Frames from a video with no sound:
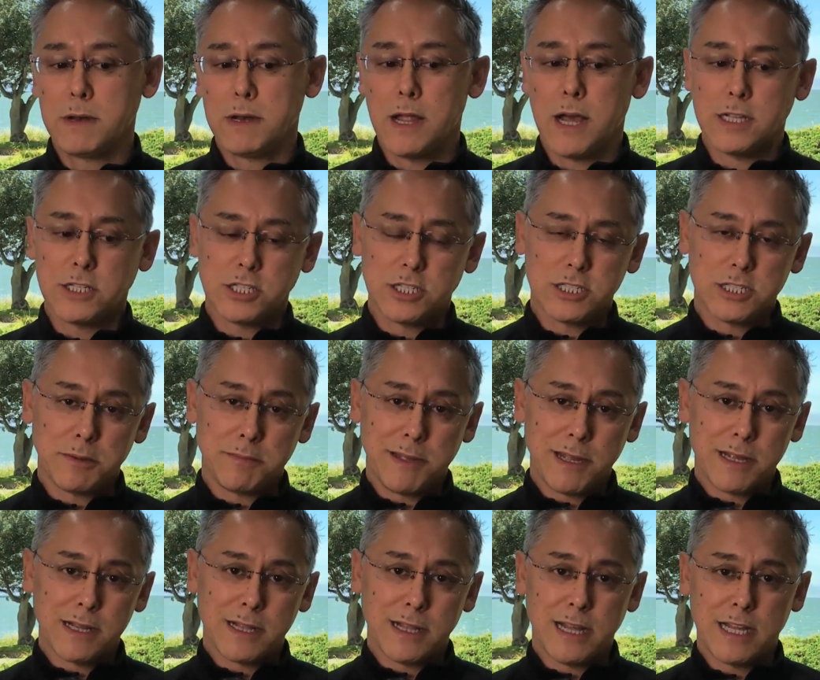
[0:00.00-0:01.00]
not just
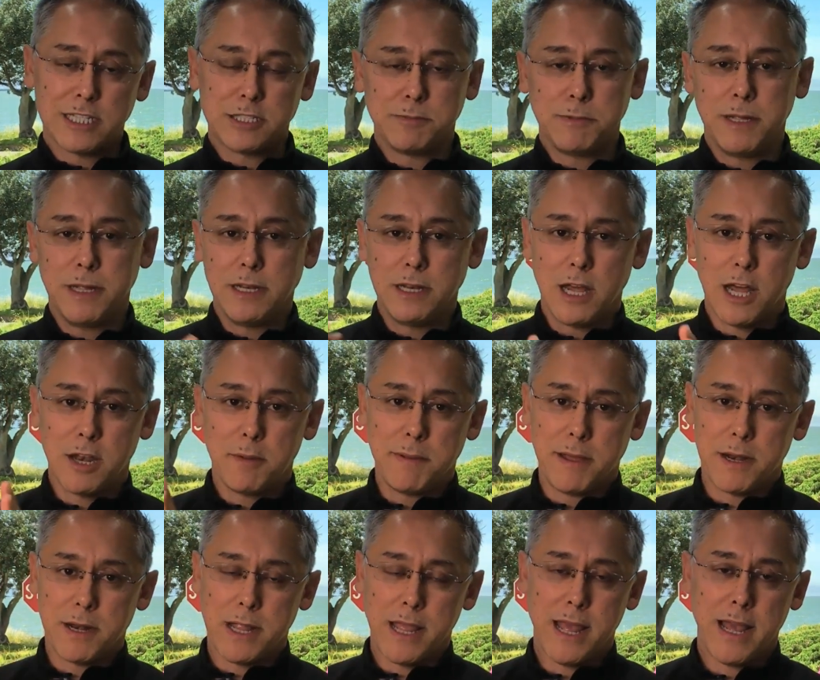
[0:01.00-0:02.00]
about Class B, not
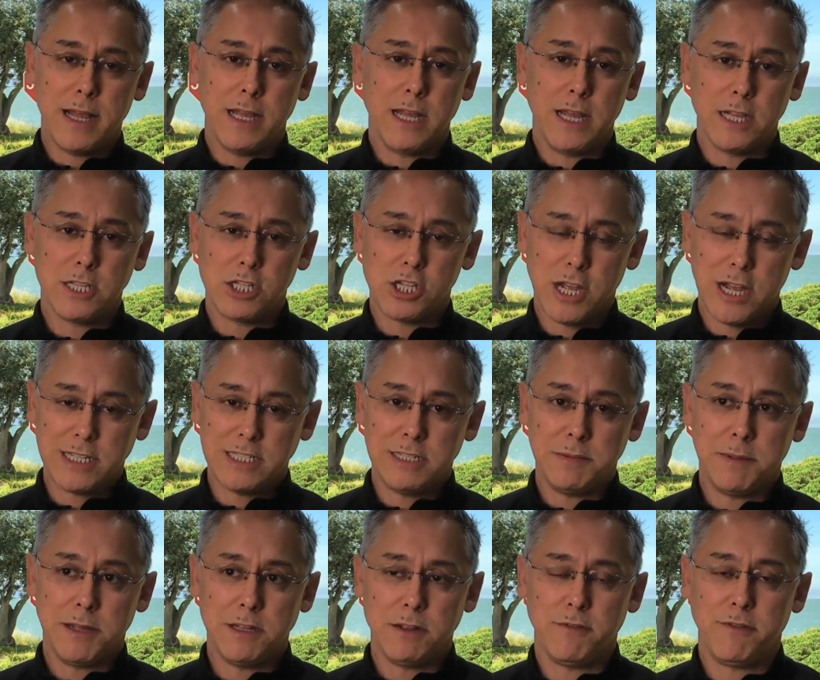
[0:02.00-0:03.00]
about a chassis
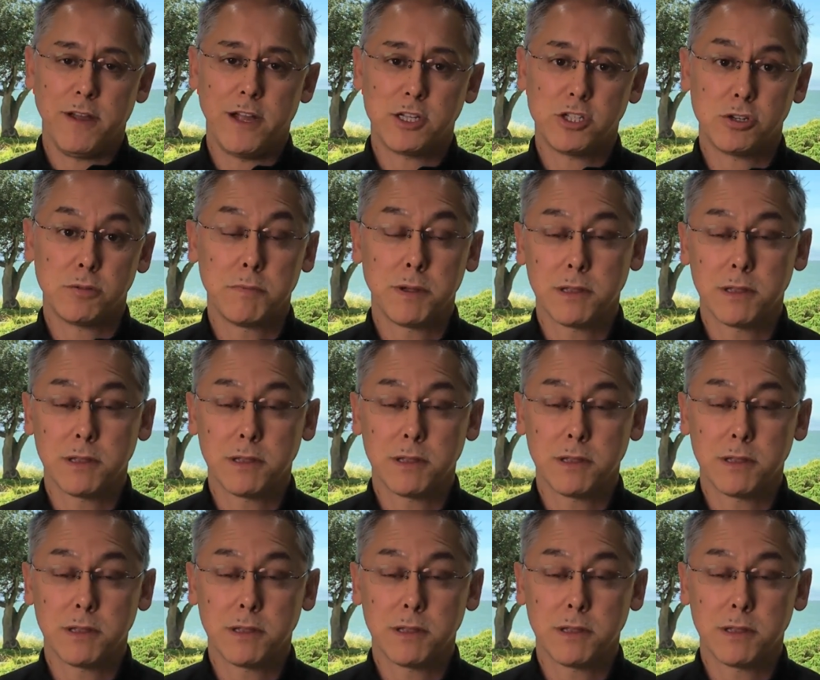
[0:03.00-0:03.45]
manufacturer,